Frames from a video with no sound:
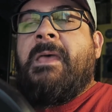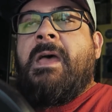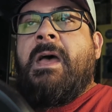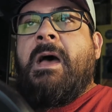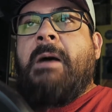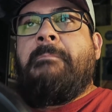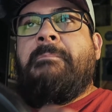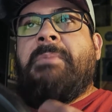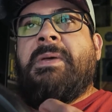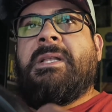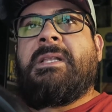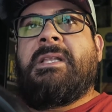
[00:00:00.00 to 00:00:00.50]

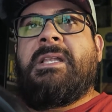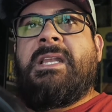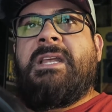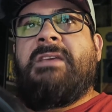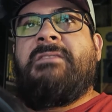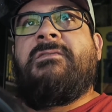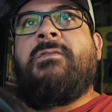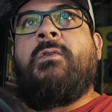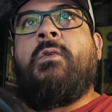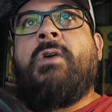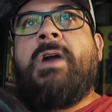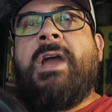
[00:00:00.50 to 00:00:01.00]
ability
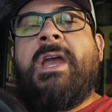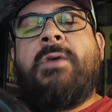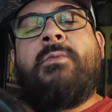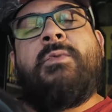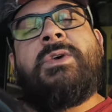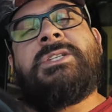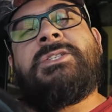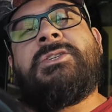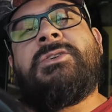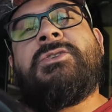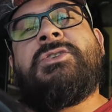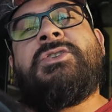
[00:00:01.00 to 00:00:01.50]
for a
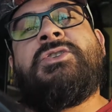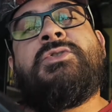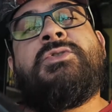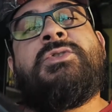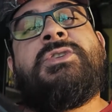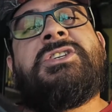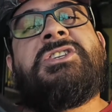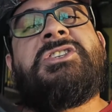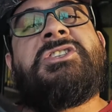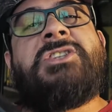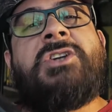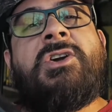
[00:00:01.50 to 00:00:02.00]
wizard to
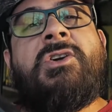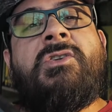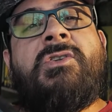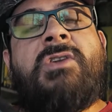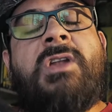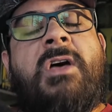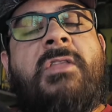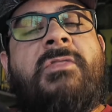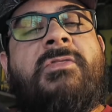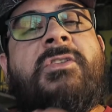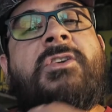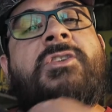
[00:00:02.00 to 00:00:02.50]

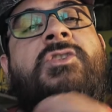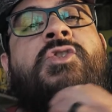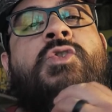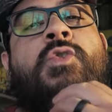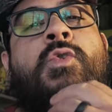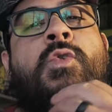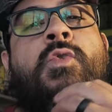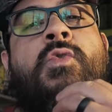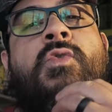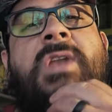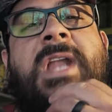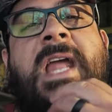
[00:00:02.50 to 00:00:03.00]
discern the
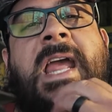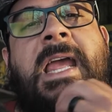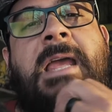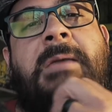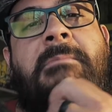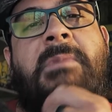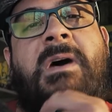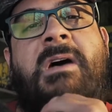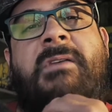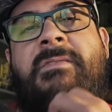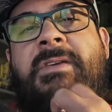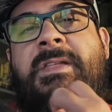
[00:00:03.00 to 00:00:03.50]
true
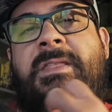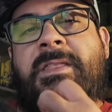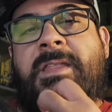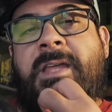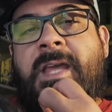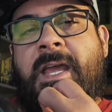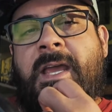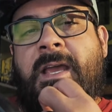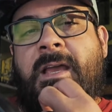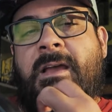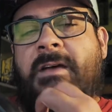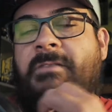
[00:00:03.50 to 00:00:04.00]
name of a
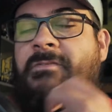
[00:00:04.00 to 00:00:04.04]
thing.